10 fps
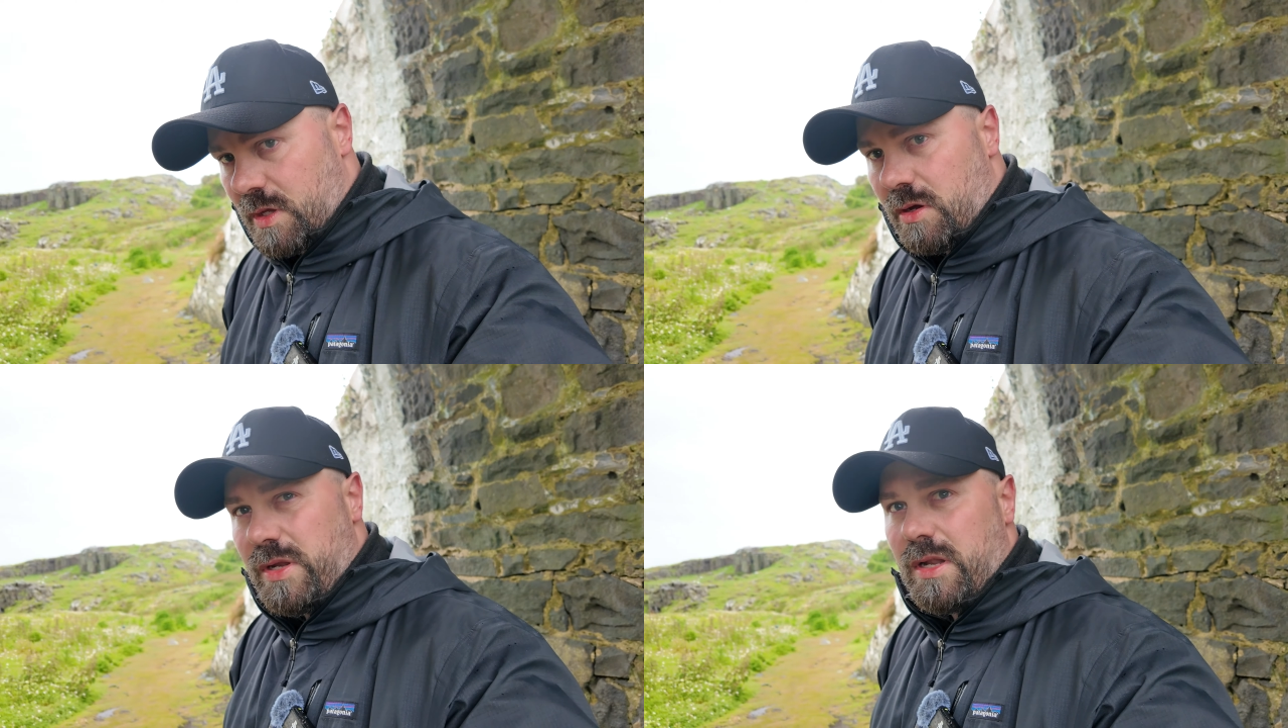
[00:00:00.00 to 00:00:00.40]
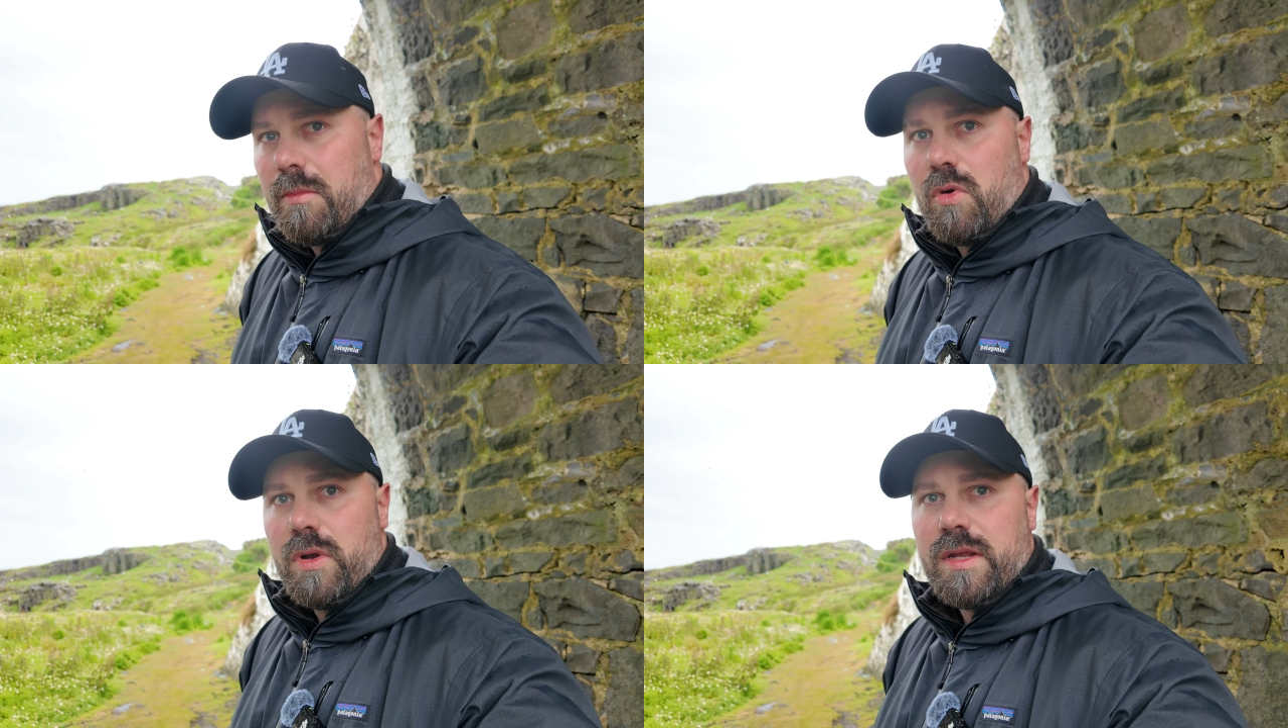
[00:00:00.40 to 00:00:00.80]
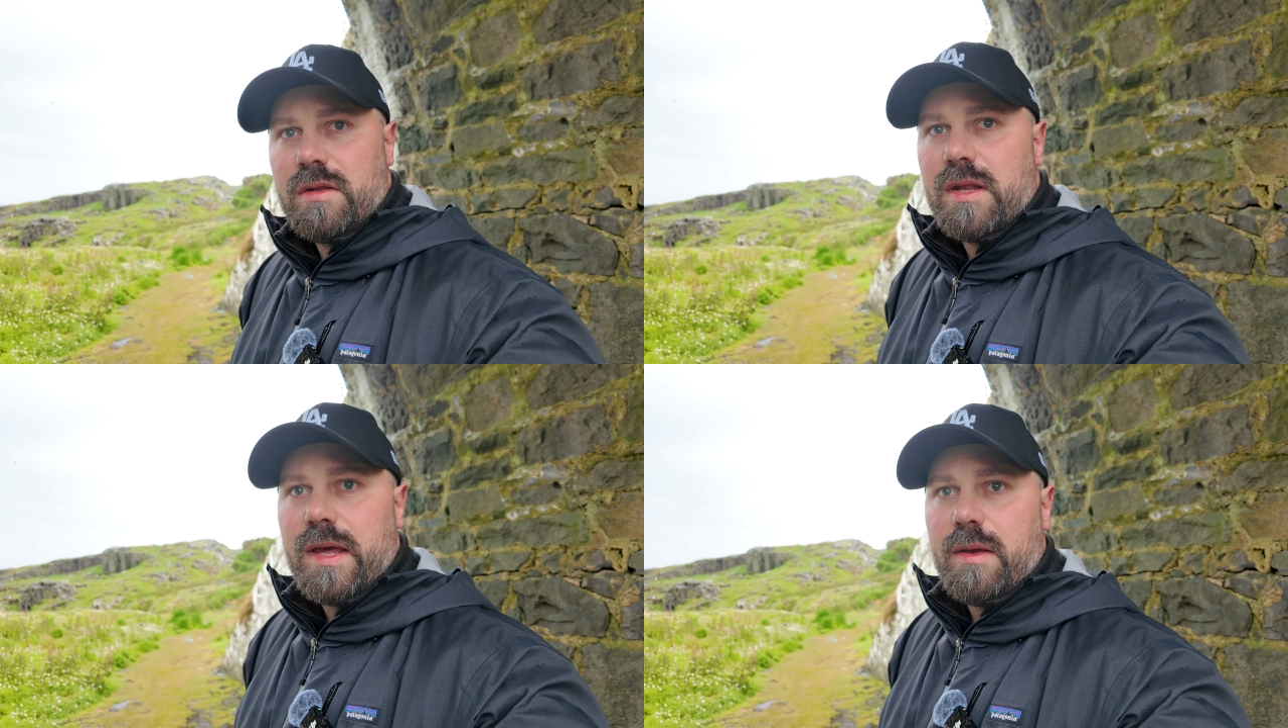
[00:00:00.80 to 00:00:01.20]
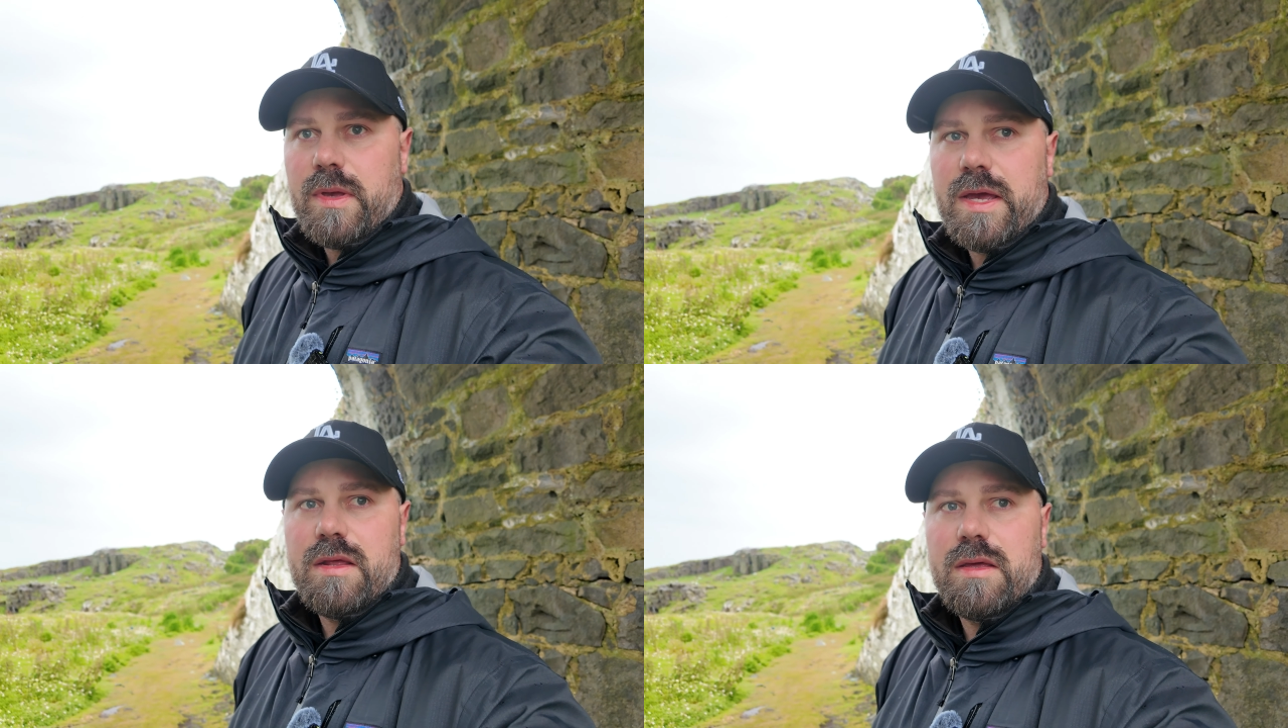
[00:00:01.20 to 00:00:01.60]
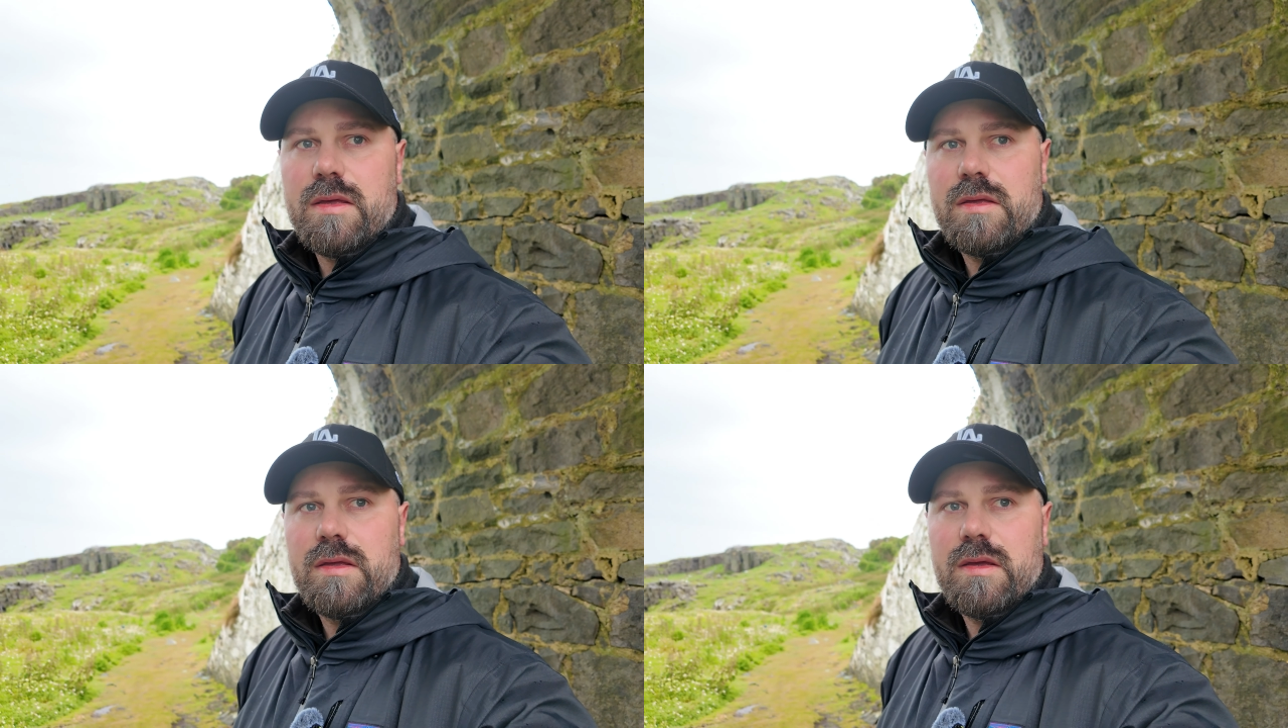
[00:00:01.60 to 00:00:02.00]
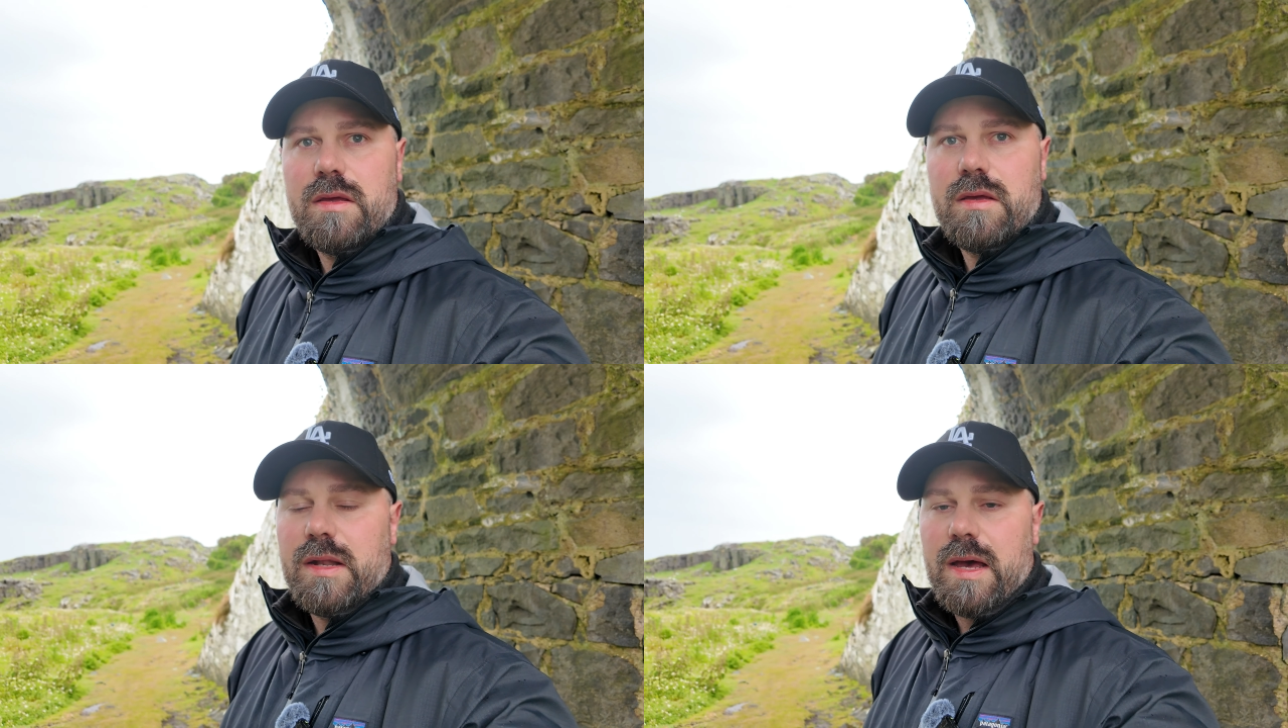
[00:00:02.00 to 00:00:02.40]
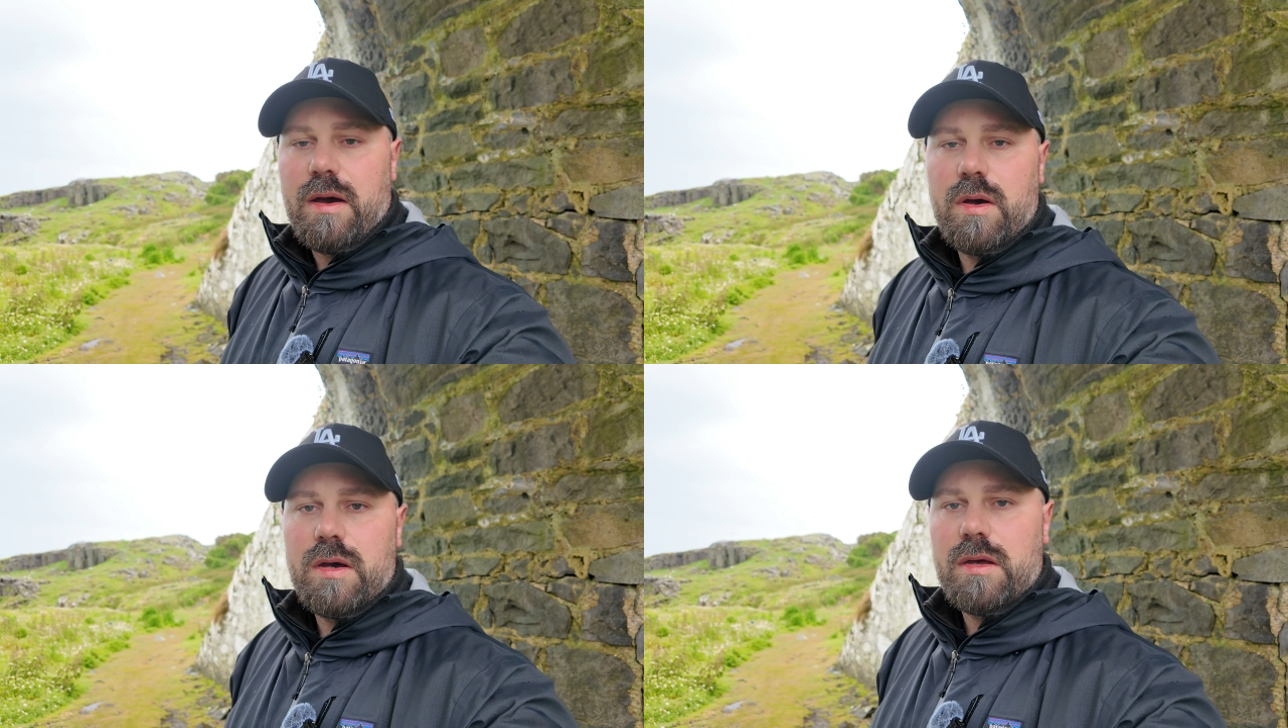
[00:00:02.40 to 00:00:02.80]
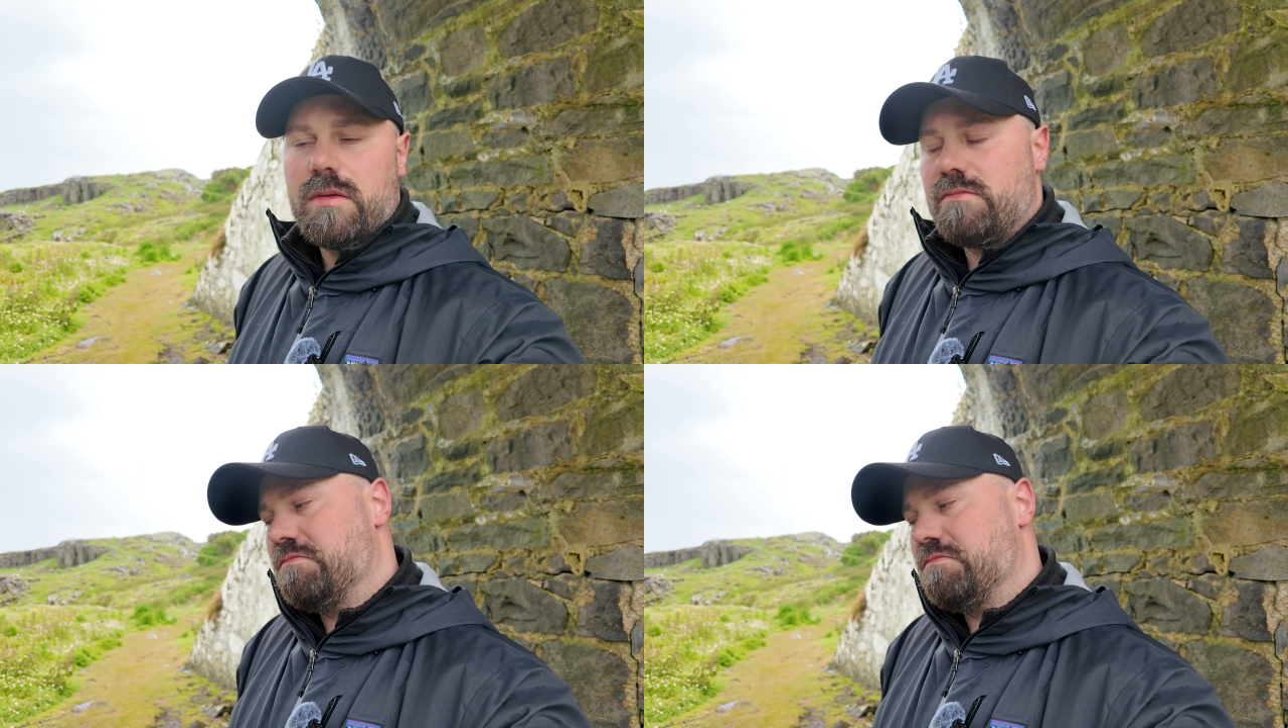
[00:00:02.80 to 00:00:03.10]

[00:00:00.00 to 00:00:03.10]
in the morning today we had an hour,